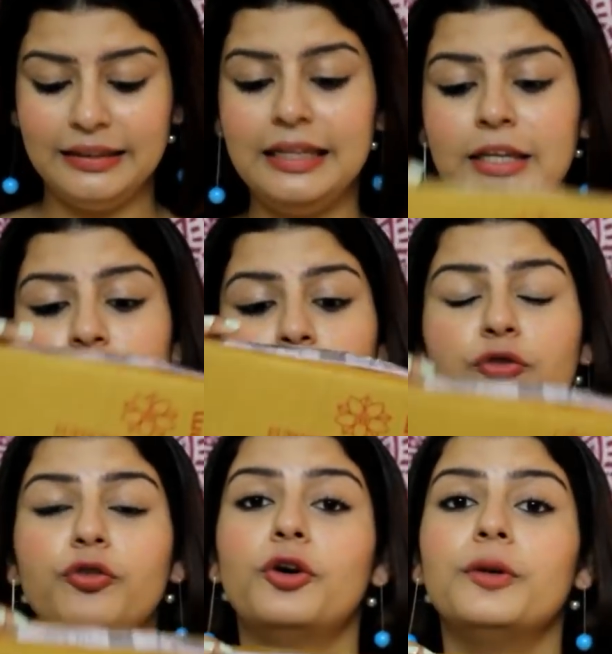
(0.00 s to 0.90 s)
the
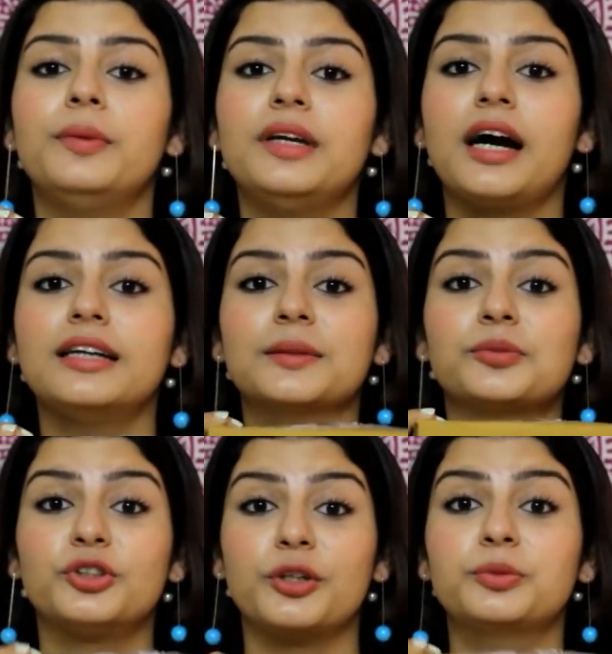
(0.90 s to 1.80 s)
Euphorbia
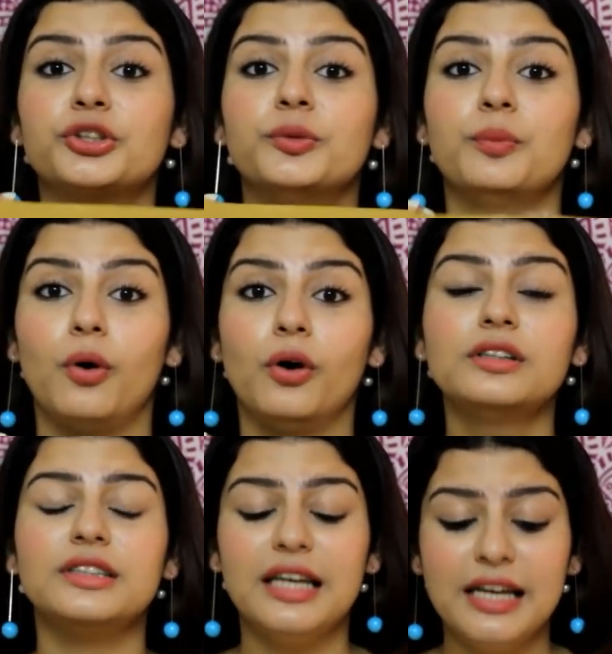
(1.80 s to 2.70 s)
subscription
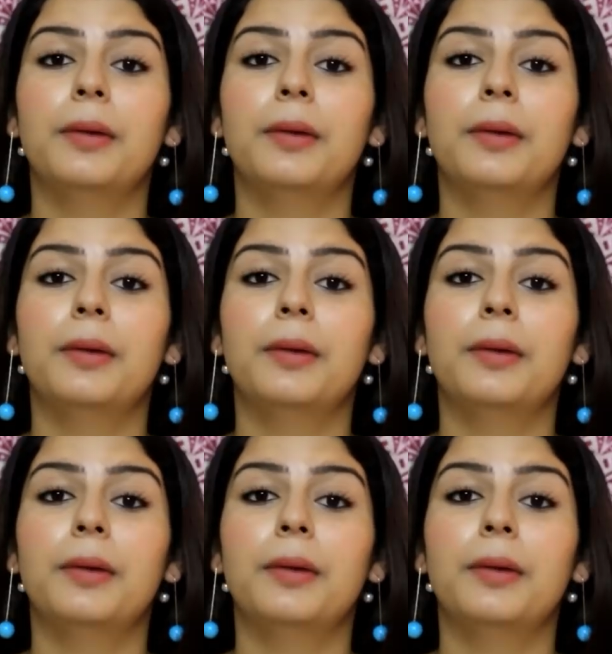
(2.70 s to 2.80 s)
box.